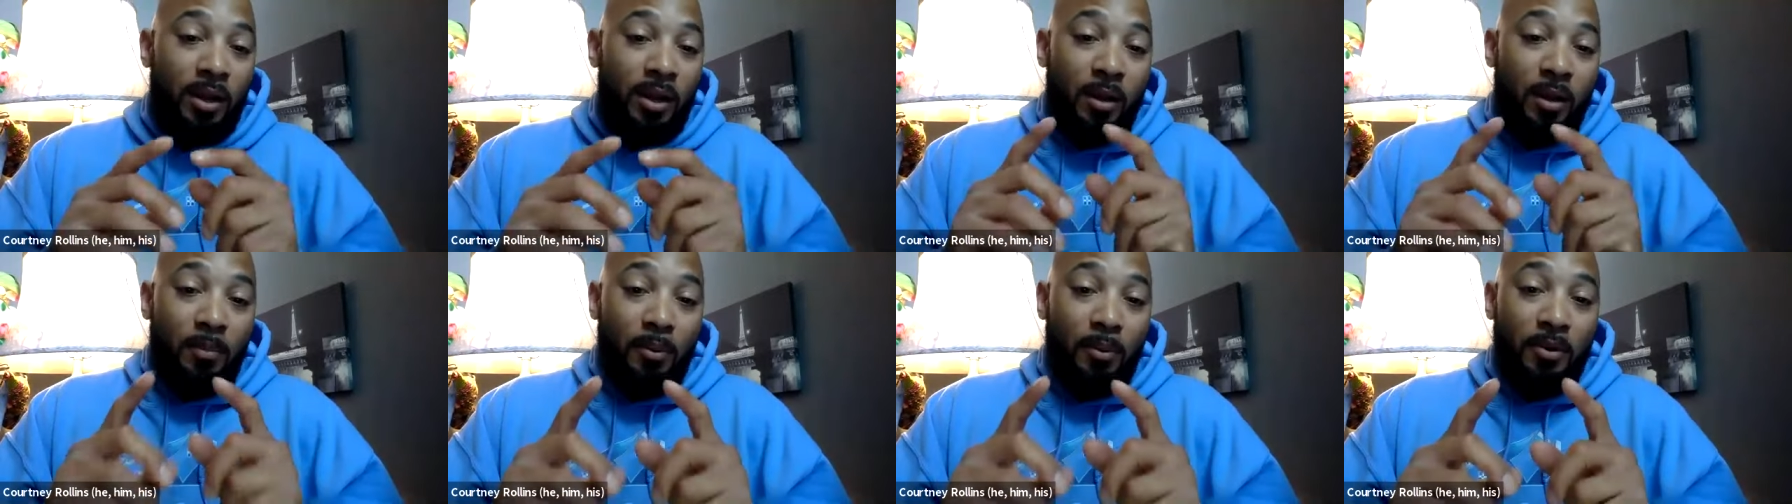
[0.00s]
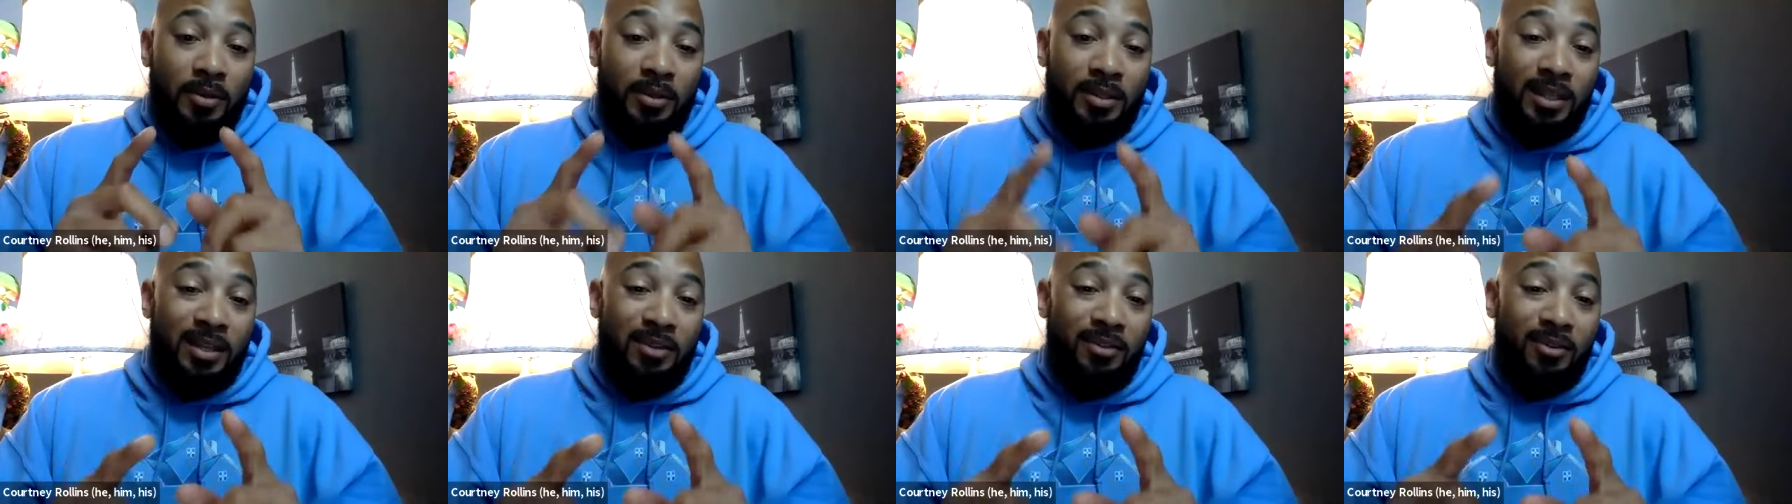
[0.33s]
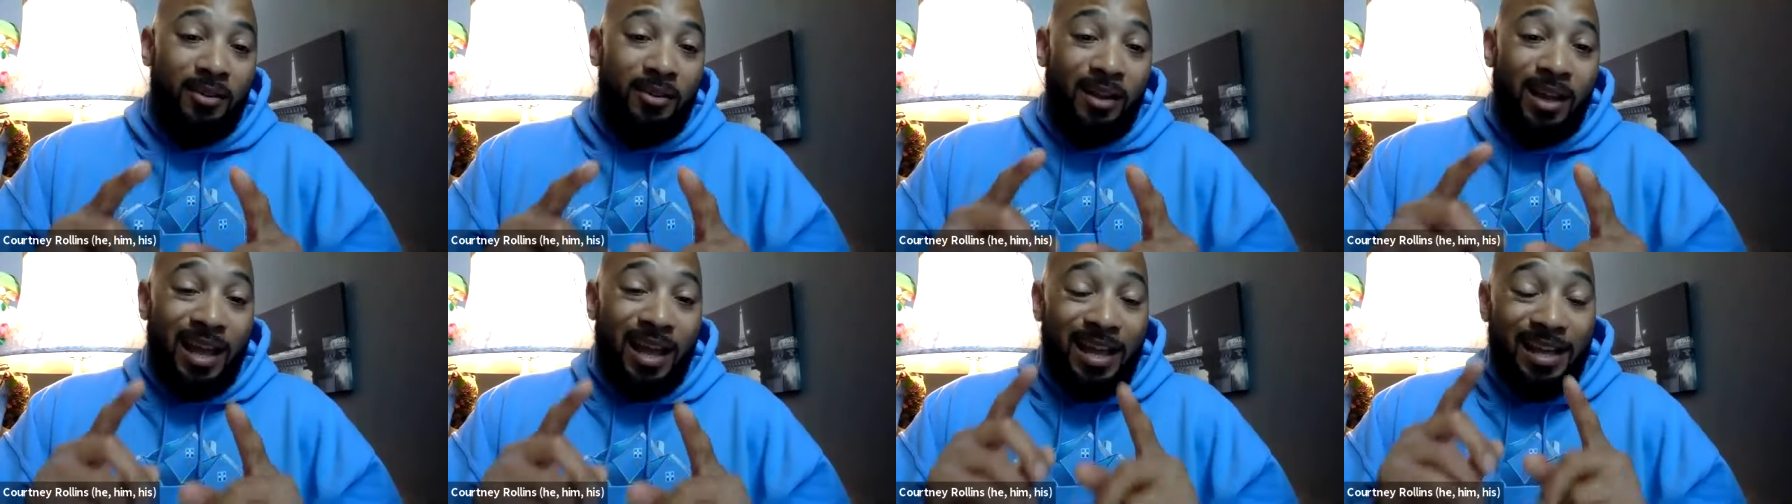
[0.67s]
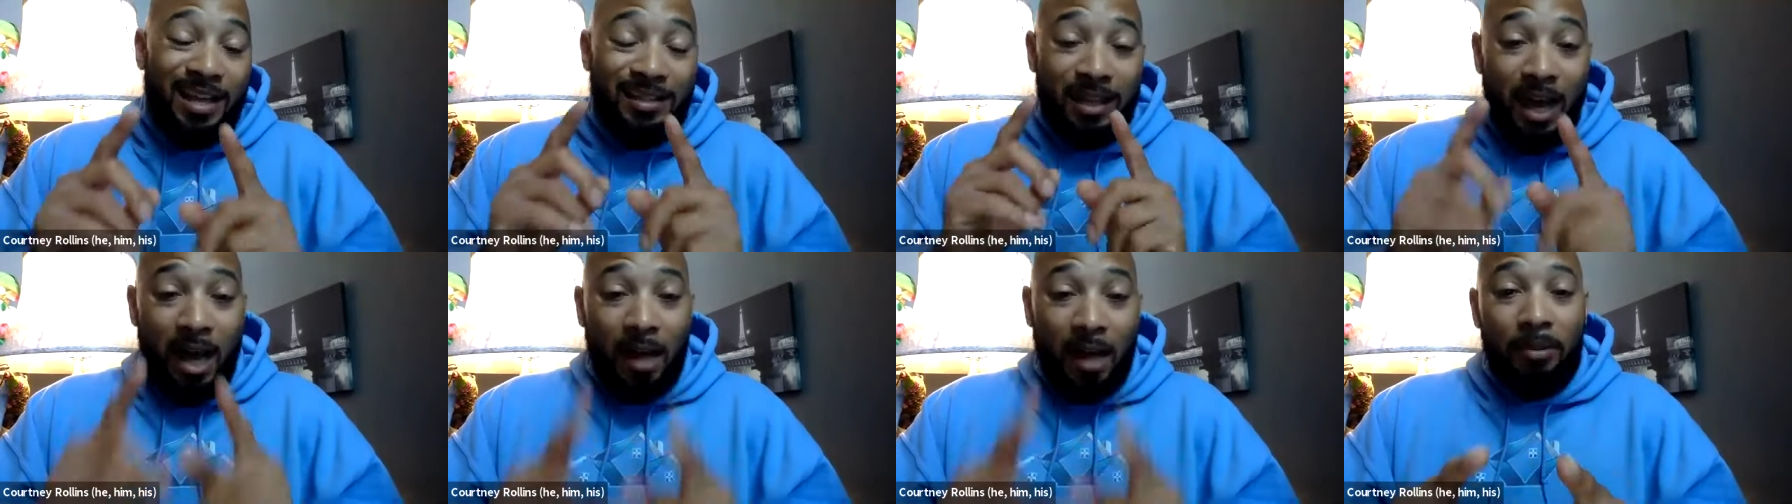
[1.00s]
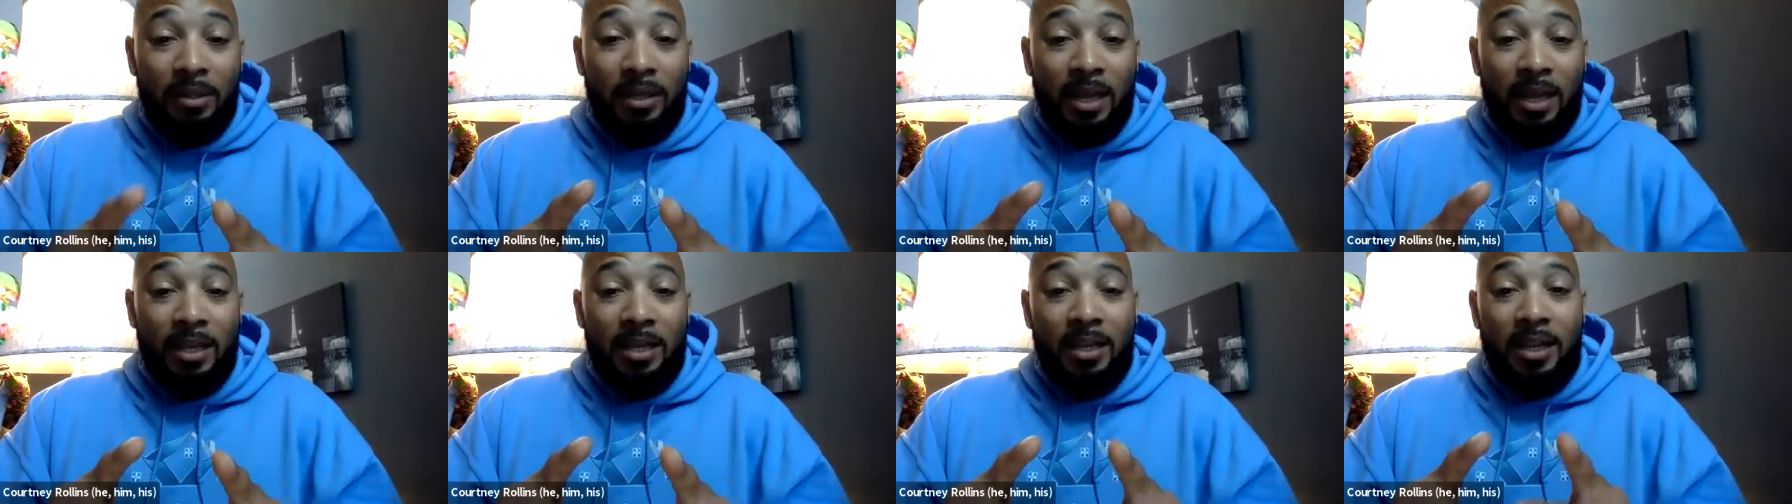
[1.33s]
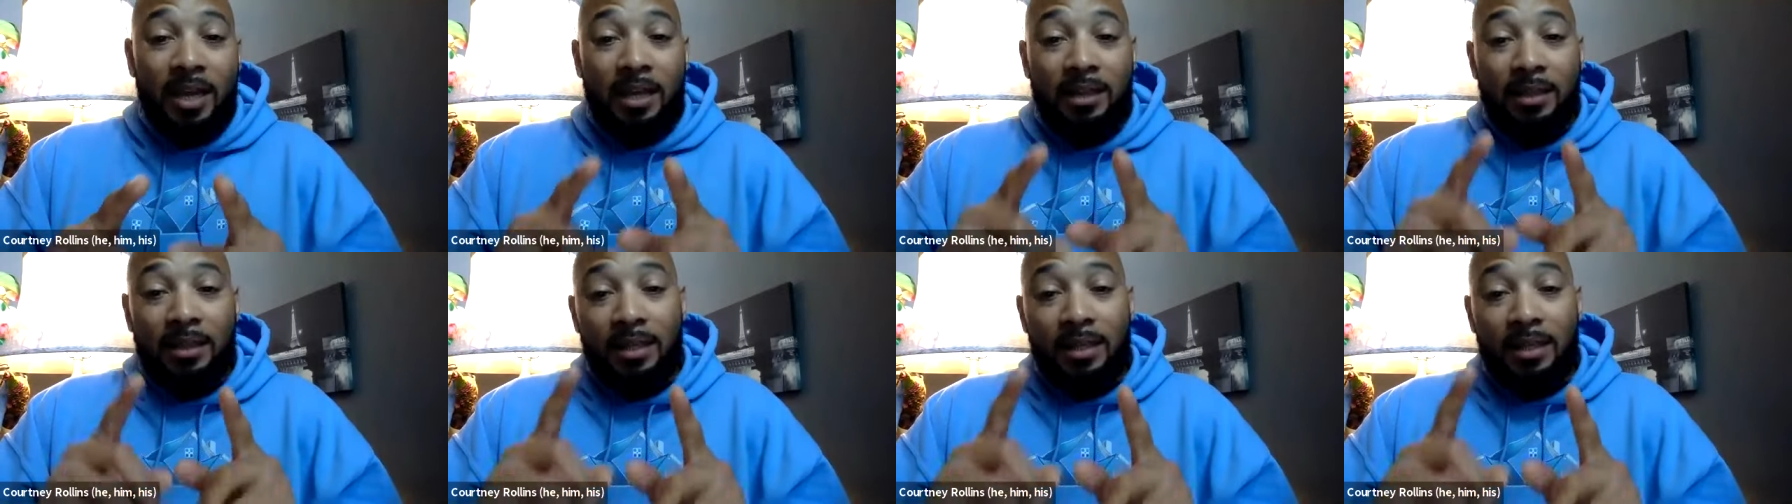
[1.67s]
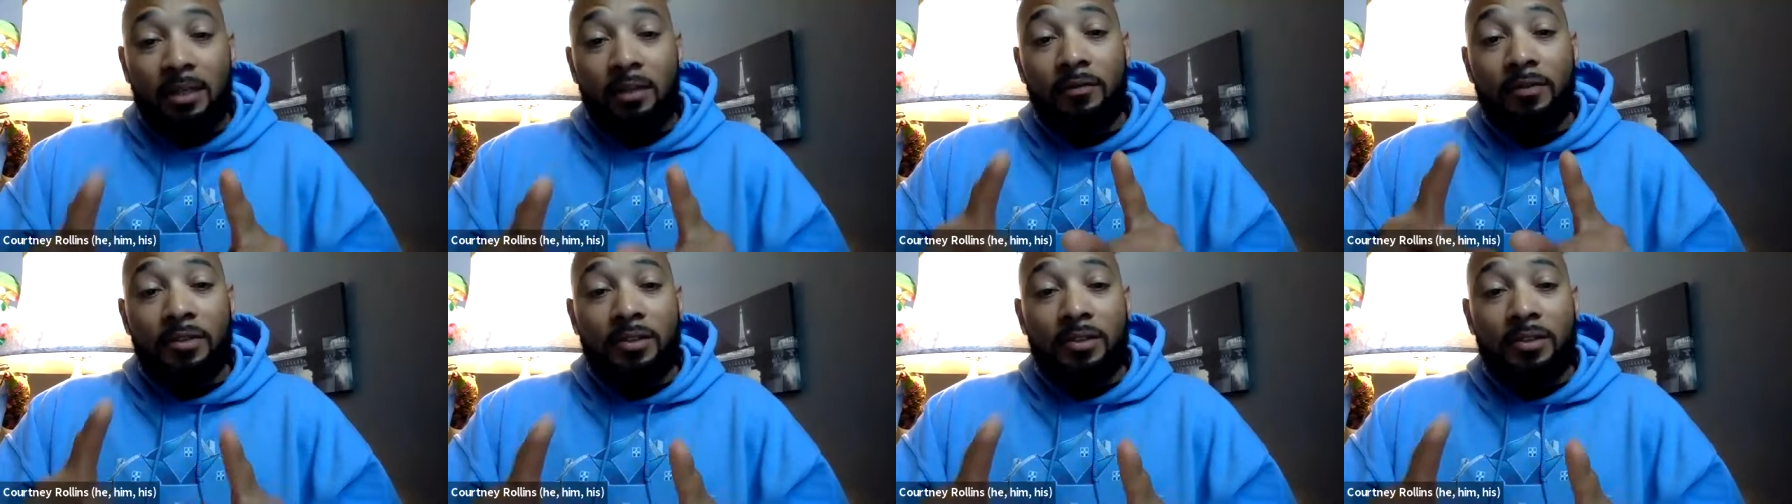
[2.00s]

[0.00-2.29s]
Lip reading: a person either is obligated at the end of a